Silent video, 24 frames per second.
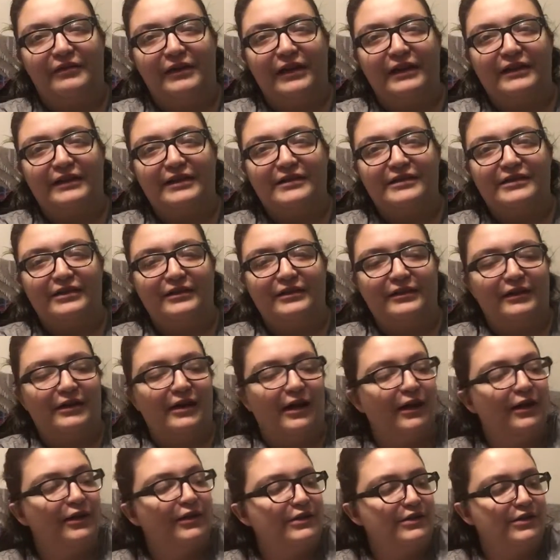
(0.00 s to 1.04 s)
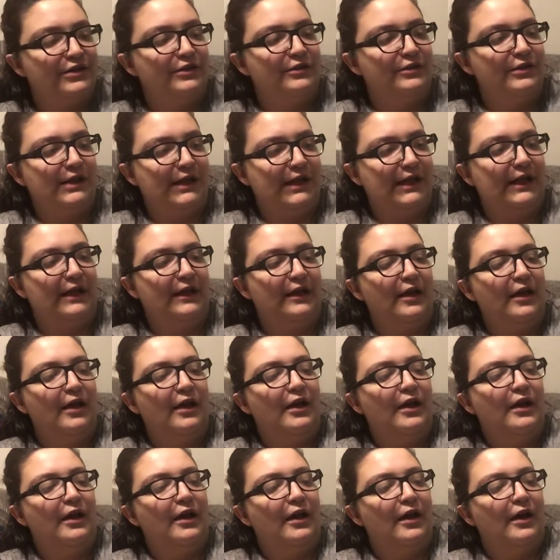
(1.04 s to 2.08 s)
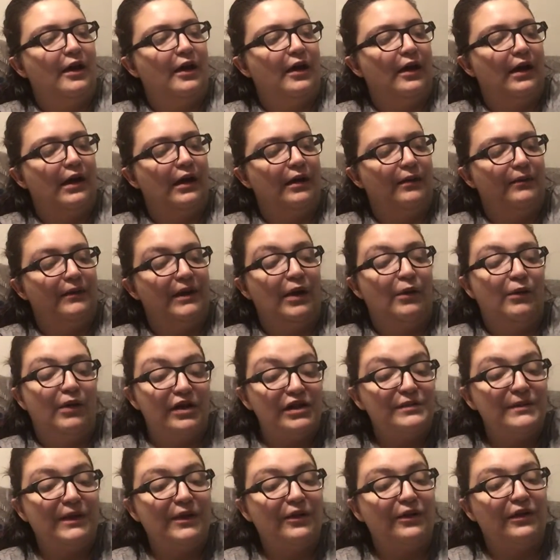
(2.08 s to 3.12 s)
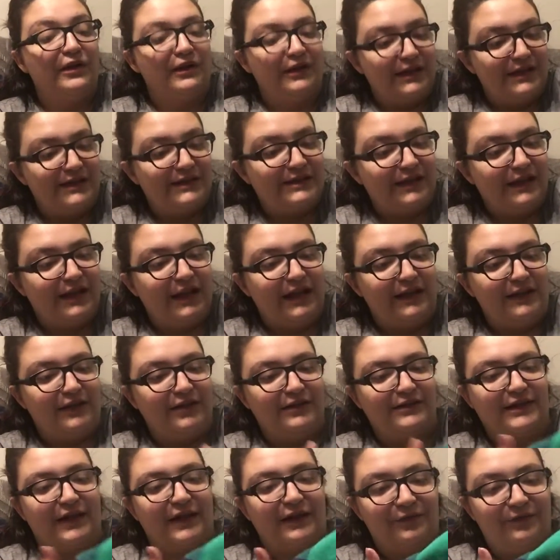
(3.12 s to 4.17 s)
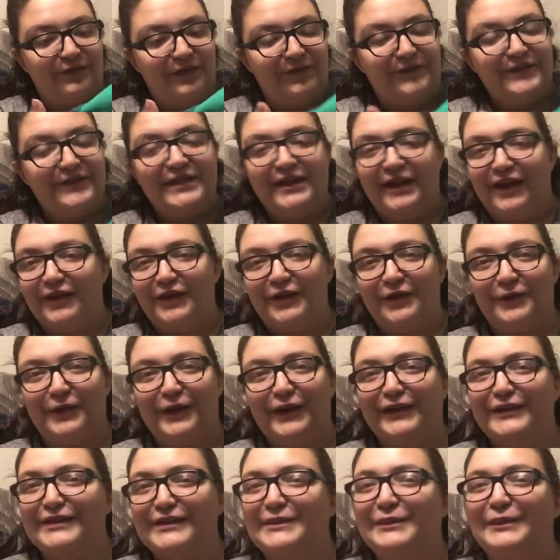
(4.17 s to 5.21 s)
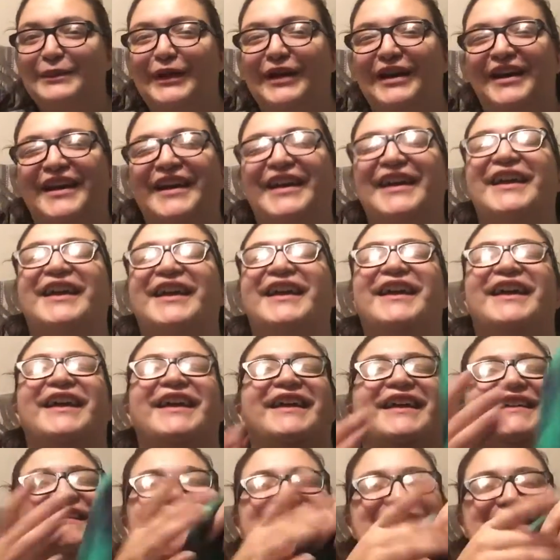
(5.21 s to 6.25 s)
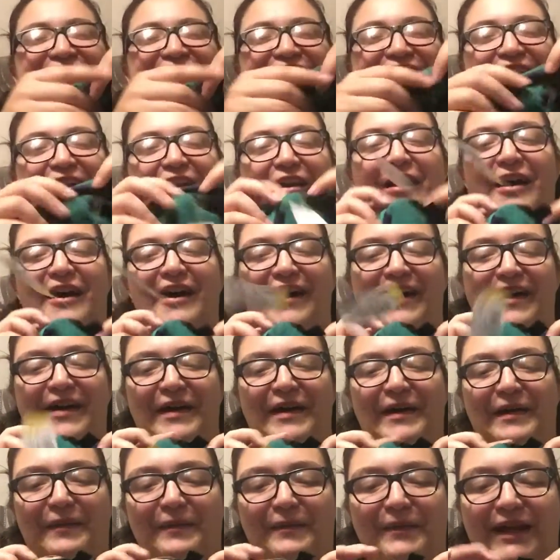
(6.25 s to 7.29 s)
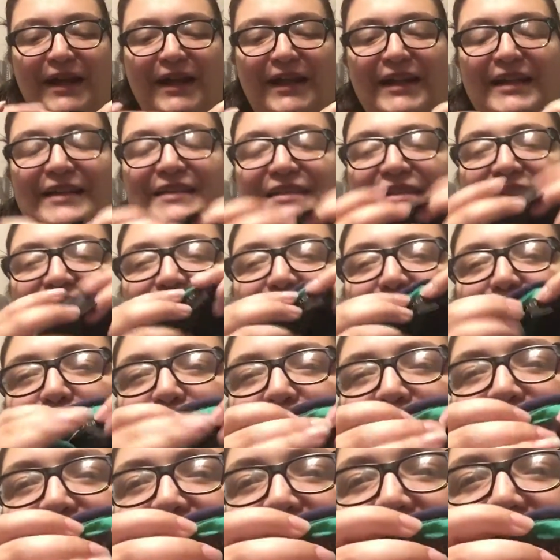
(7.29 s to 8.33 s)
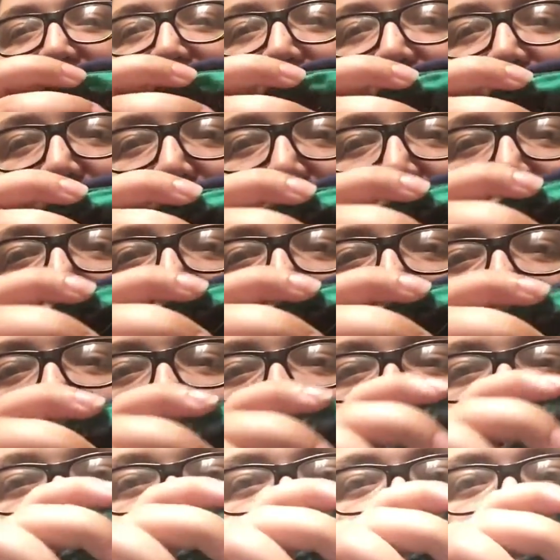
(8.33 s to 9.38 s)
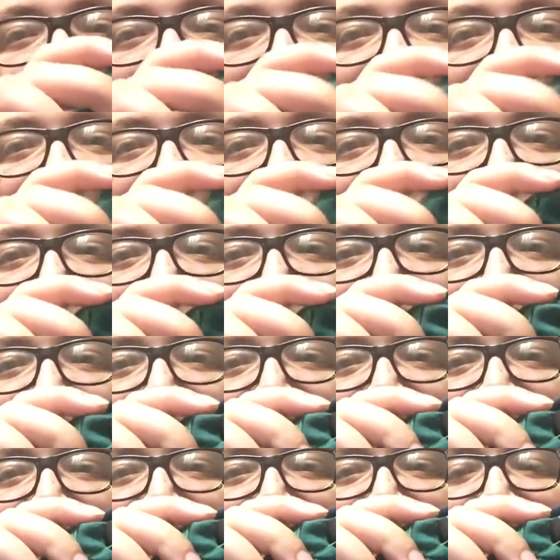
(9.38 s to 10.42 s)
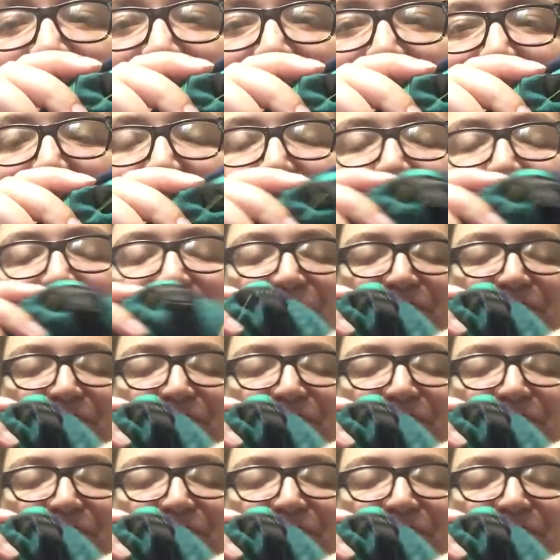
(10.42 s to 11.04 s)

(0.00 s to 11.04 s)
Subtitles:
like this color is unique. Now watch me go to list it, and there's like 50 other ones, but it is an old J. Crew. It's a J. Crew size 2.